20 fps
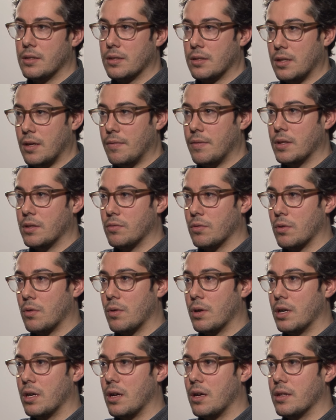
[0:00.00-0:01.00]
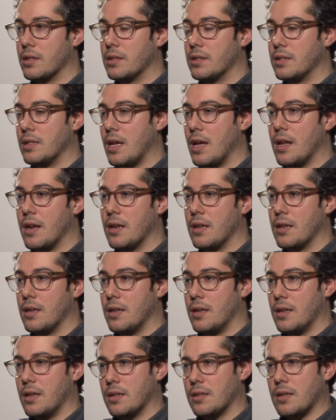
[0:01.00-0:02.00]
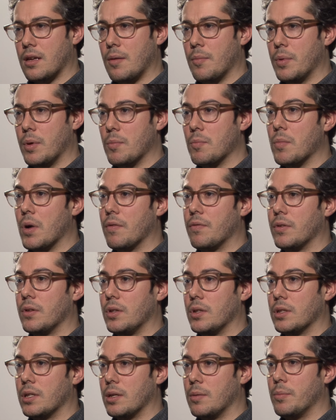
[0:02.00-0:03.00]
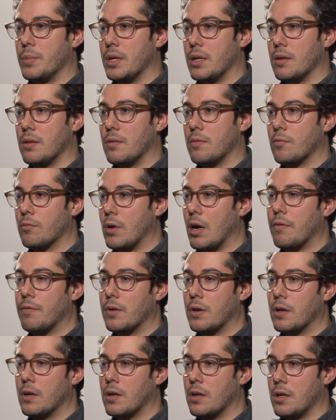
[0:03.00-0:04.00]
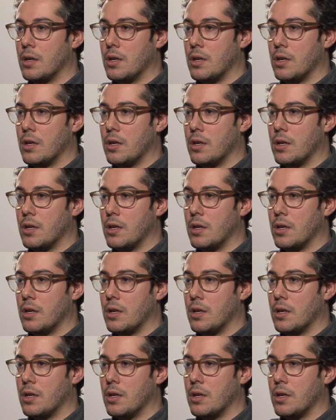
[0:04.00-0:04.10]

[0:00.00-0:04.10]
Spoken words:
stuff that's recorded on set is a bit muffled and a bit rougher.